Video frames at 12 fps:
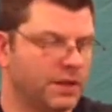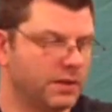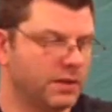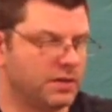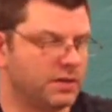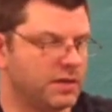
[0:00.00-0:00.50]

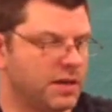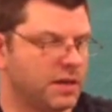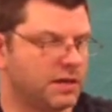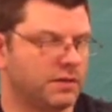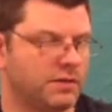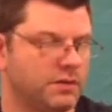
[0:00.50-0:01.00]
Then you can take
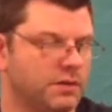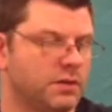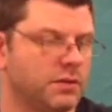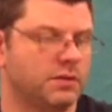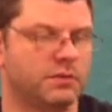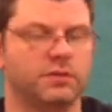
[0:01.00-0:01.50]

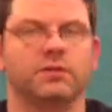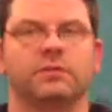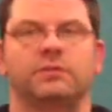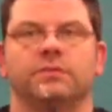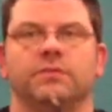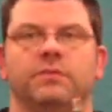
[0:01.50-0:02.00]
your
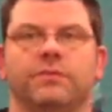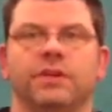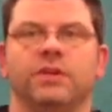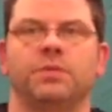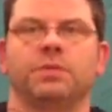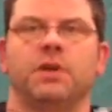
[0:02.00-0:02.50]

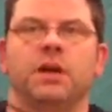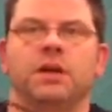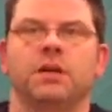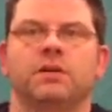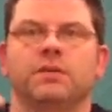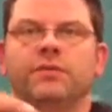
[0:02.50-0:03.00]
video plug
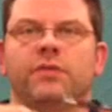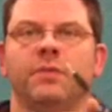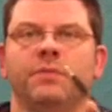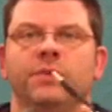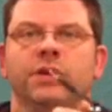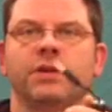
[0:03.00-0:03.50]

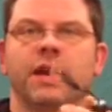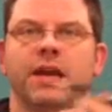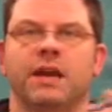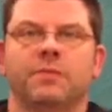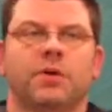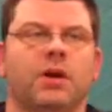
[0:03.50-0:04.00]
from your
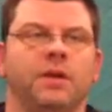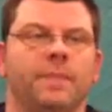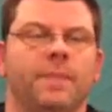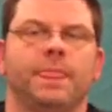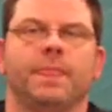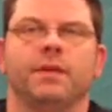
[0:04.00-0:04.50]
camera
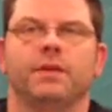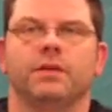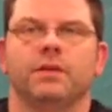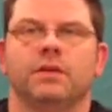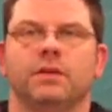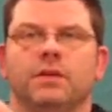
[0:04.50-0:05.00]

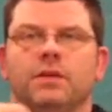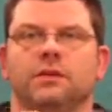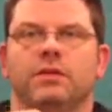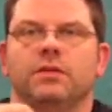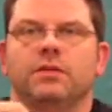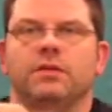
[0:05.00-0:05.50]

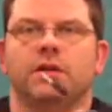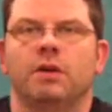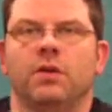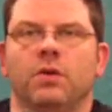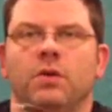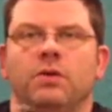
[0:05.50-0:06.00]
to
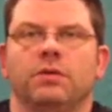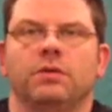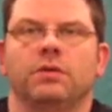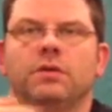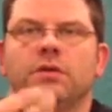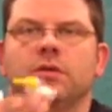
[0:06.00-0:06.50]
go.
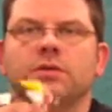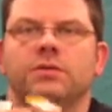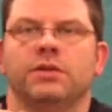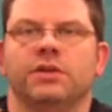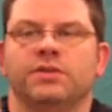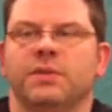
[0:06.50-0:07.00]

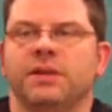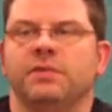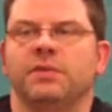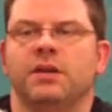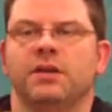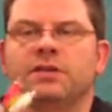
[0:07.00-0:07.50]
So here's my
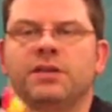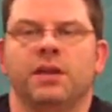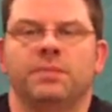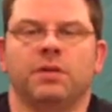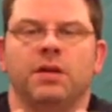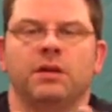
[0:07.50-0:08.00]
3
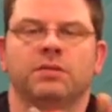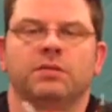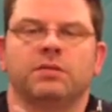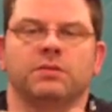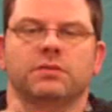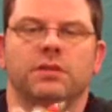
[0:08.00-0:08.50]
RCA plugs.
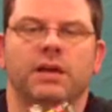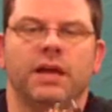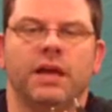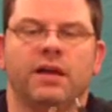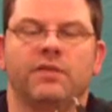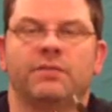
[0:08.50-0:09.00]
I
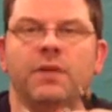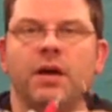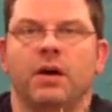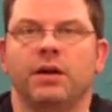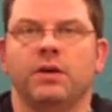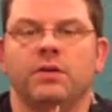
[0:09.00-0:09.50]
have my
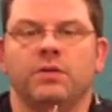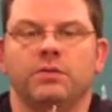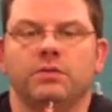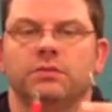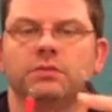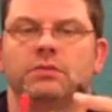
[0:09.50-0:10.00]
audio,
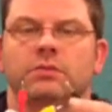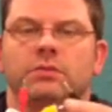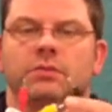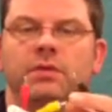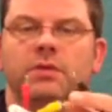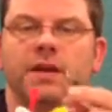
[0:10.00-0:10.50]

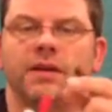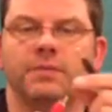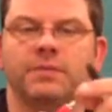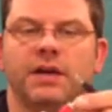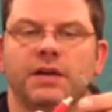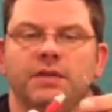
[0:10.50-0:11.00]
or my
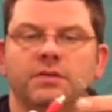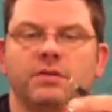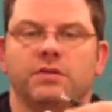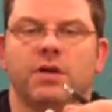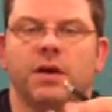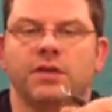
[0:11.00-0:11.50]

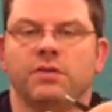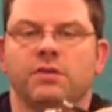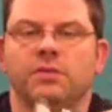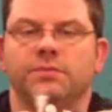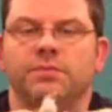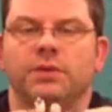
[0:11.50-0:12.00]
2
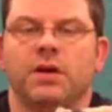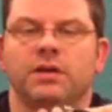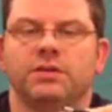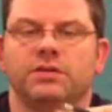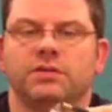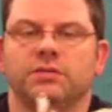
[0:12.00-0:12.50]
audio
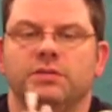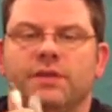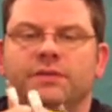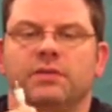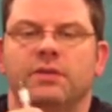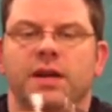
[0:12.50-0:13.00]
plugs,
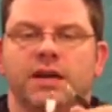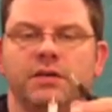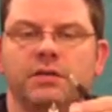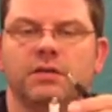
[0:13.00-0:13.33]
left and right,